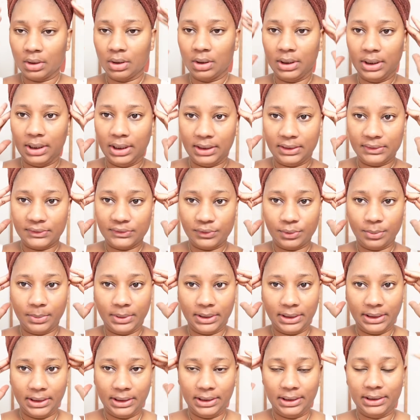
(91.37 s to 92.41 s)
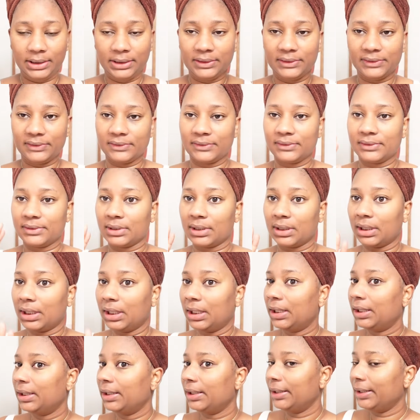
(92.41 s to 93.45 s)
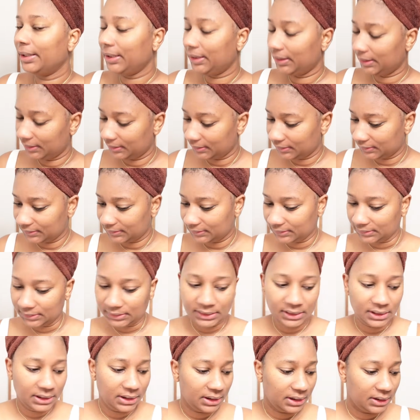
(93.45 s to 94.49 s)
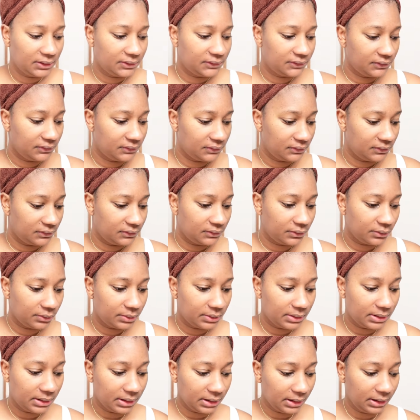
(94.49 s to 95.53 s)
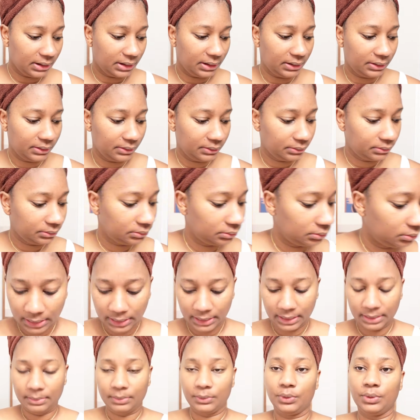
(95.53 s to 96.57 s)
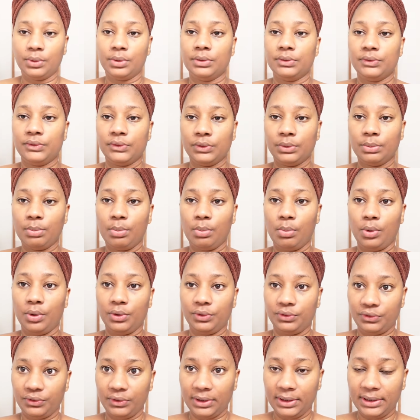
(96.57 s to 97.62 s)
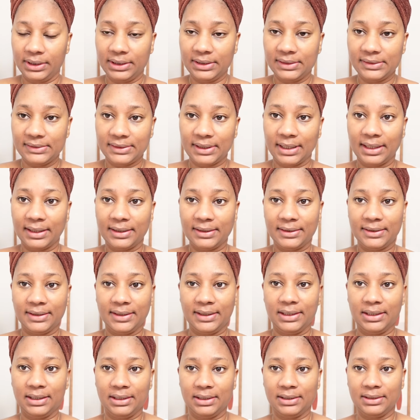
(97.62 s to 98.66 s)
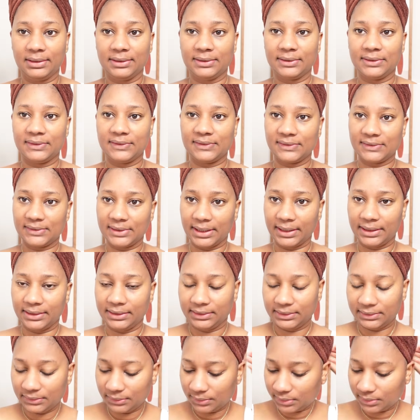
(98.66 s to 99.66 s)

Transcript: Okay, so my hair is cleaned. So now I'm going to moisturize and then style it.